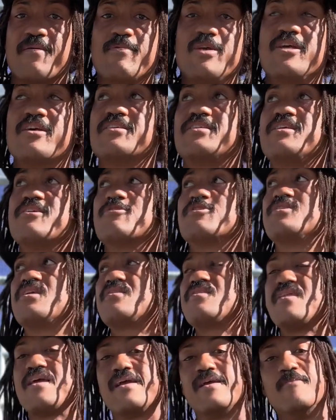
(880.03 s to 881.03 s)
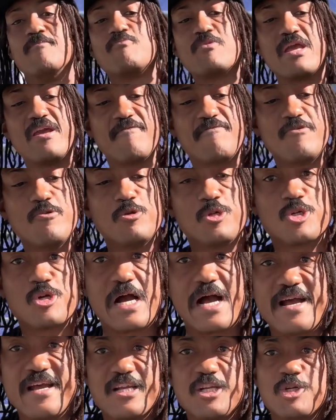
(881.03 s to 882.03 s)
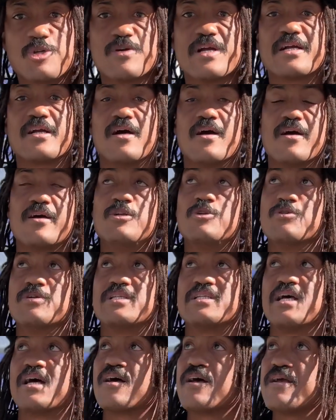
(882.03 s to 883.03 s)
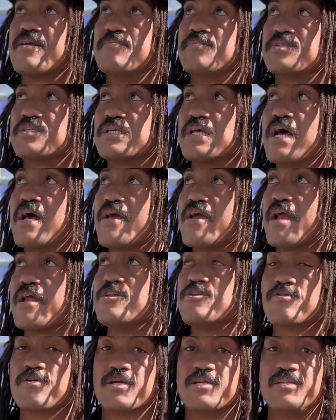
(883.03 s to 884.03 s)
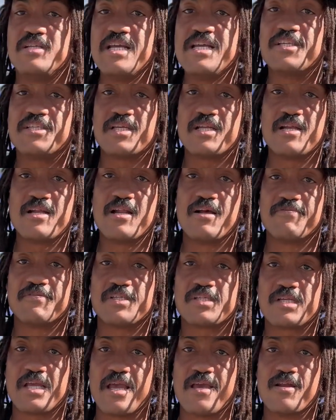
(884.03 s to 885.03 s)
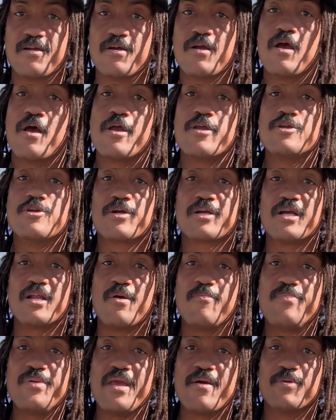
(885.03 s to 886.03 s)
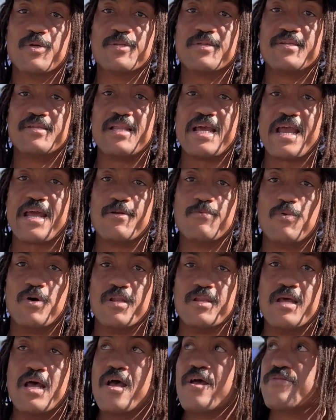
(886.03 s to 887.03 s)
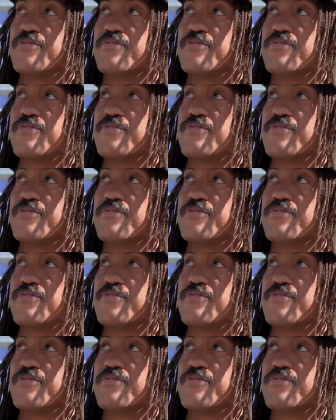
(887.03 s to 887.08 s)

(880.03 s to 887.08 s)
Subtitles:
Because here's the thing, if you try a trick 100 times and you're a decent enough skater, you're gonna be able to land one.